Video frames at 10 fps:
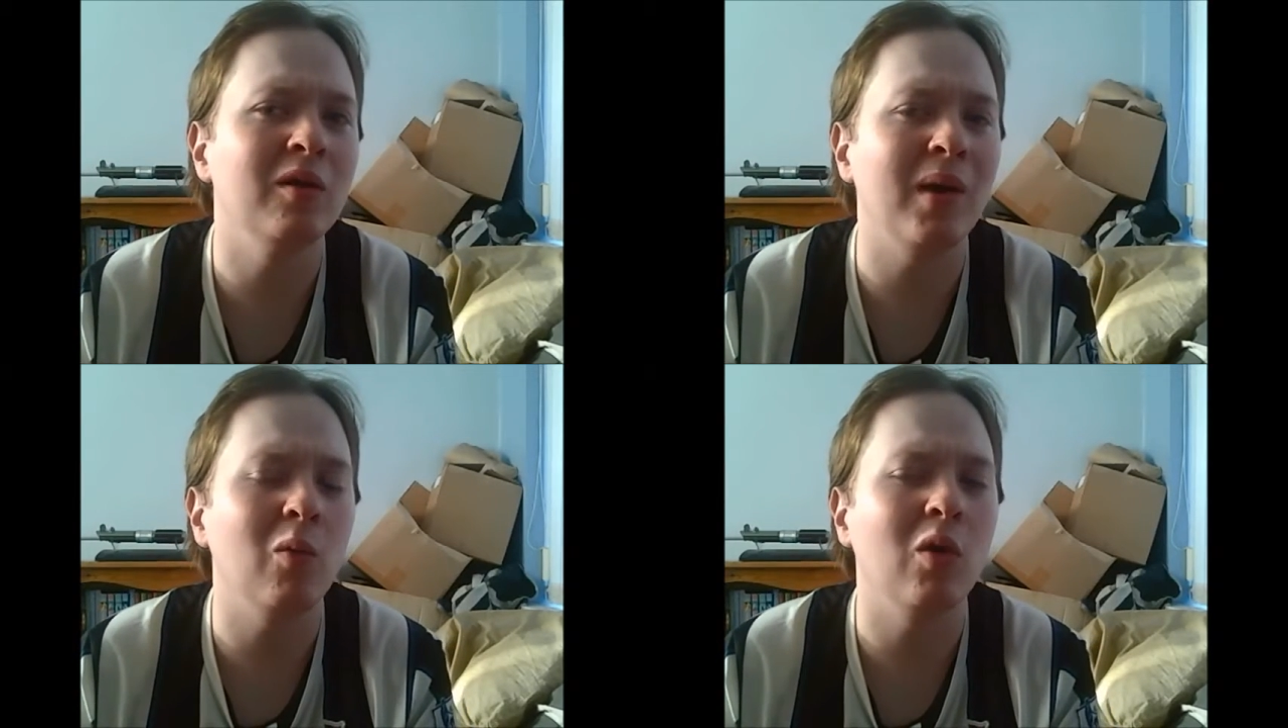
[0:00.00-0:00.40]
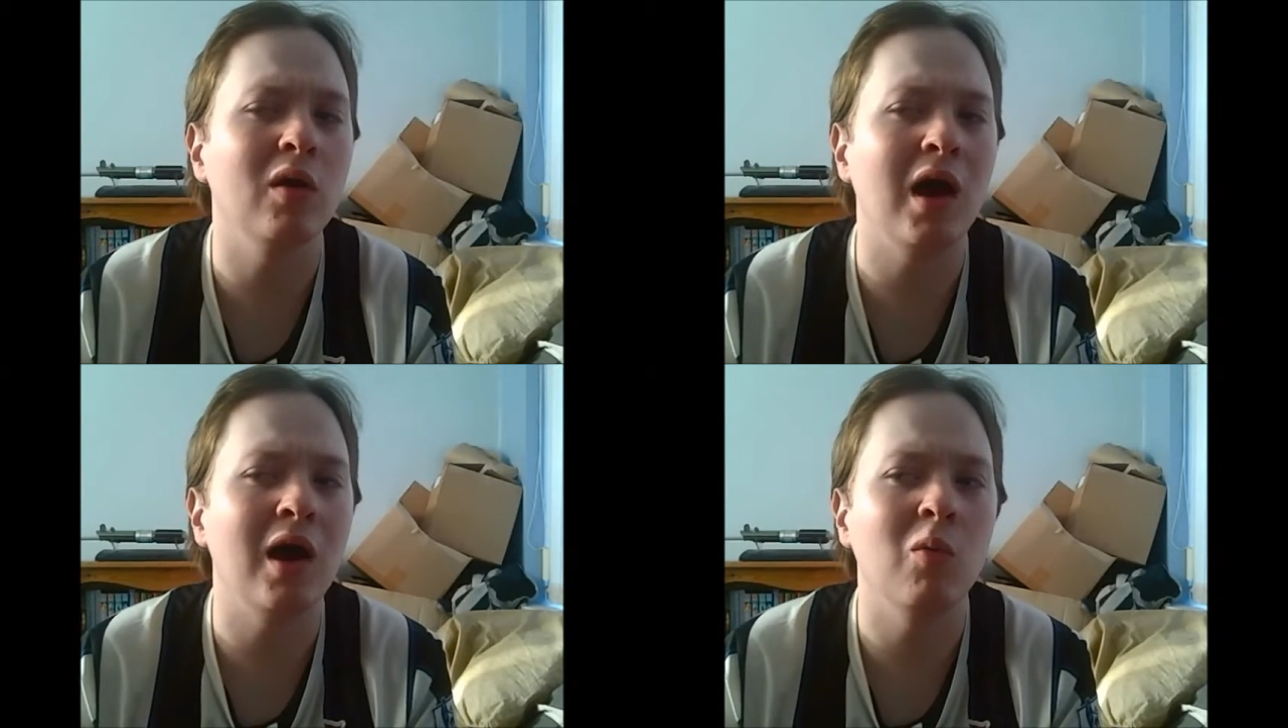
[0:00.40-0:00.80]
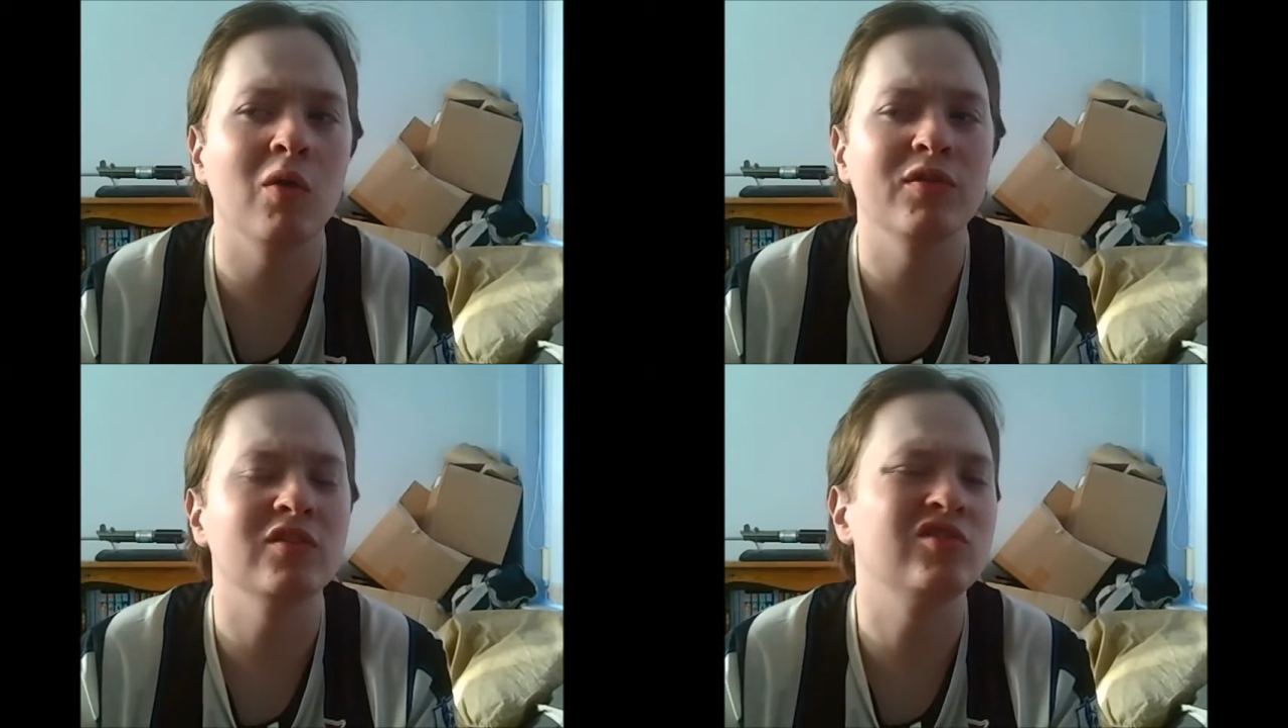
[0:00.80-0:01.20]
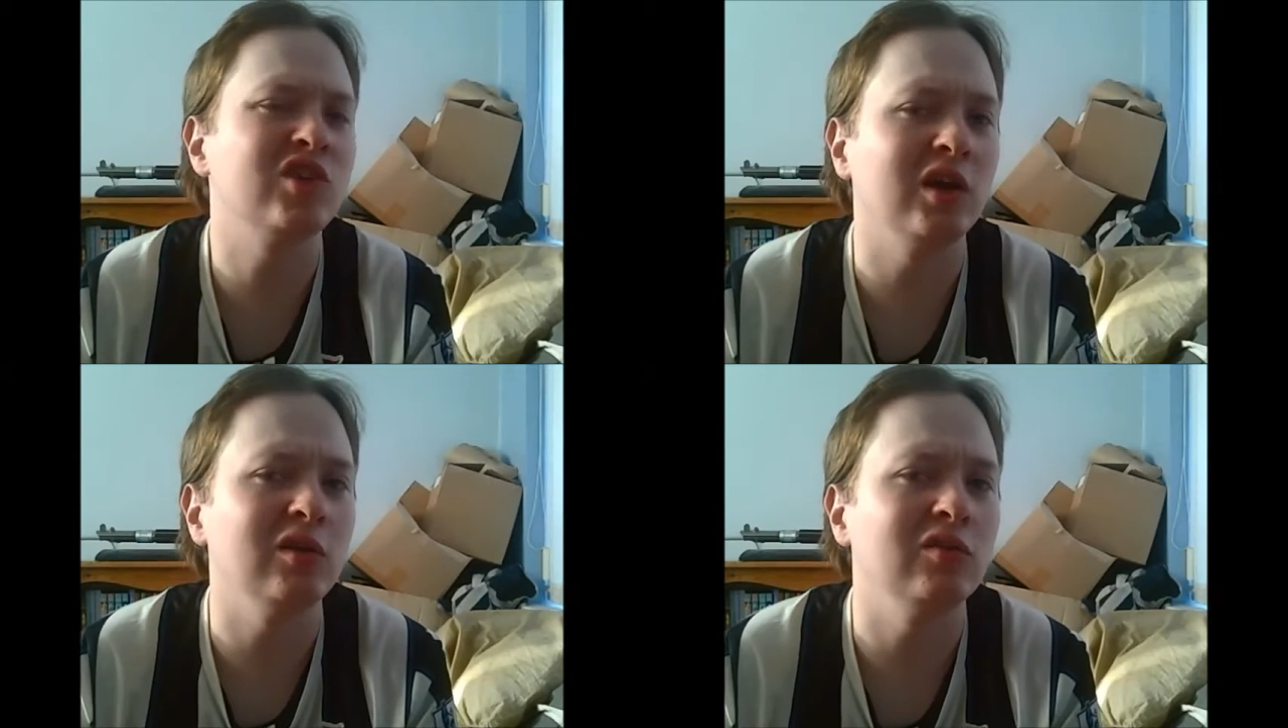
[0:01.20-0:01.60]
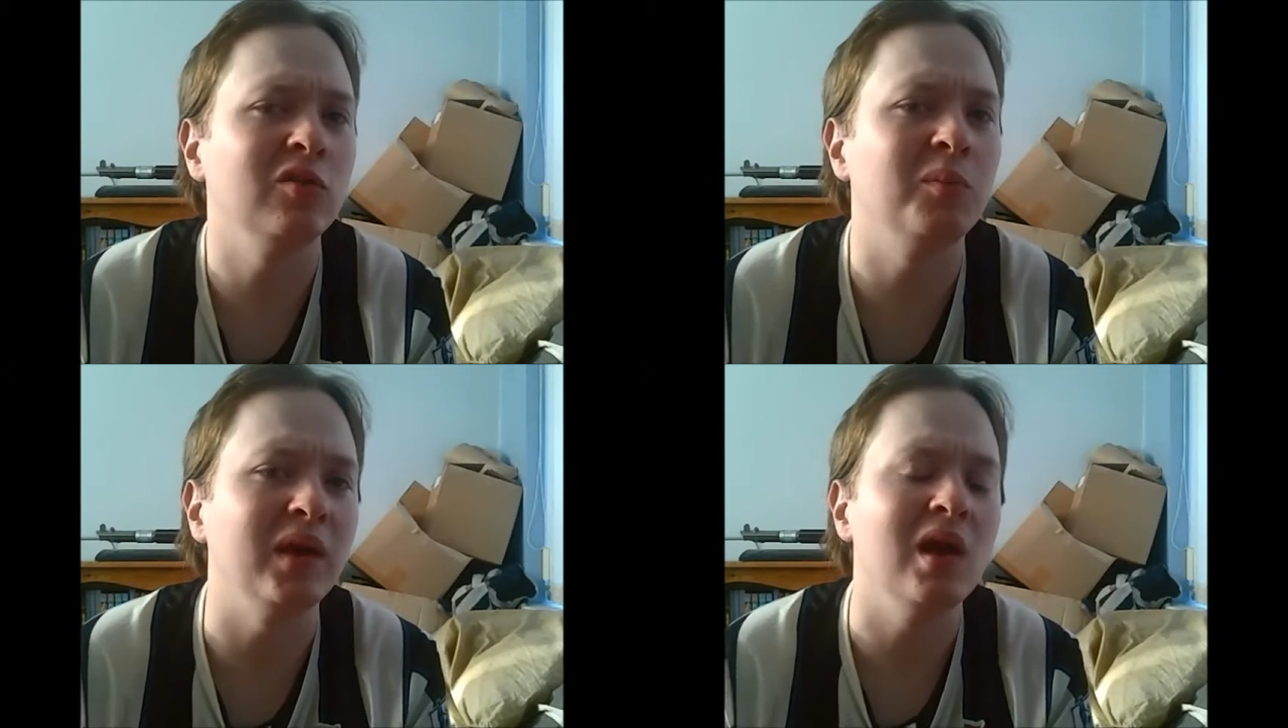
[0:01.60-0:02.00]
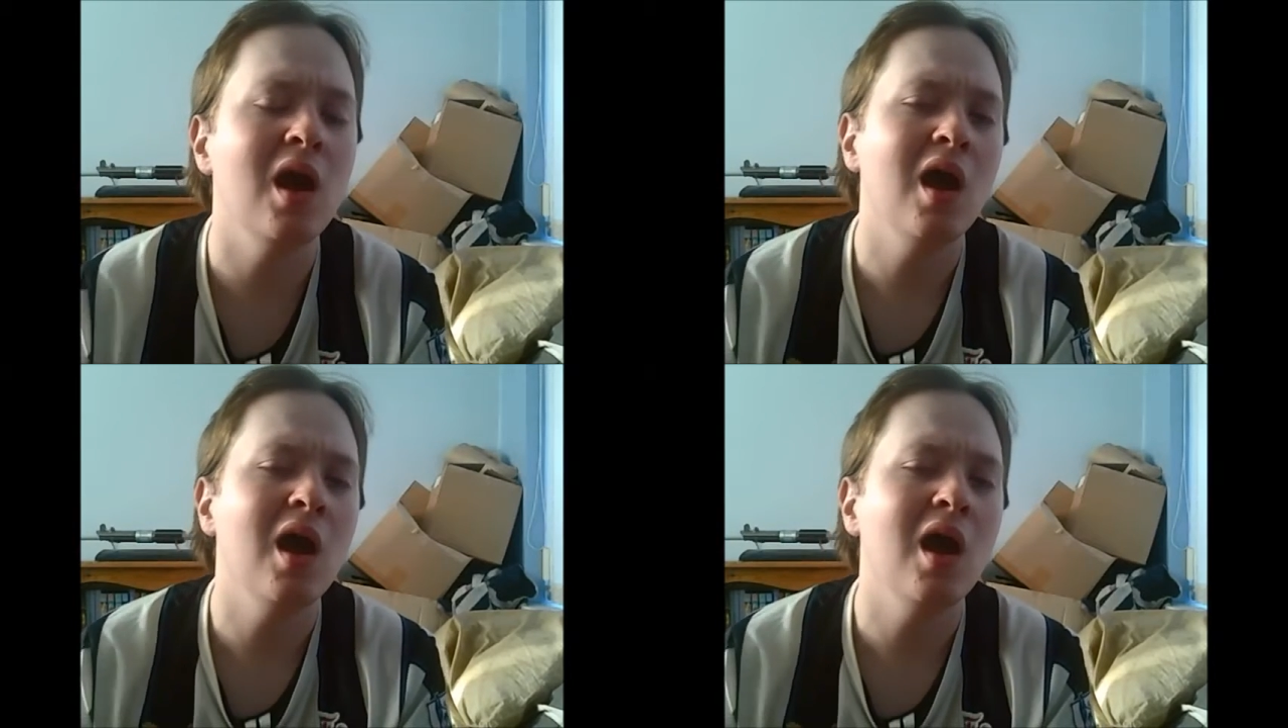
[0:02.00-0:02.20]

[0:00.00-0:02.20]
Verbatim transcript: about what I want this channel to be.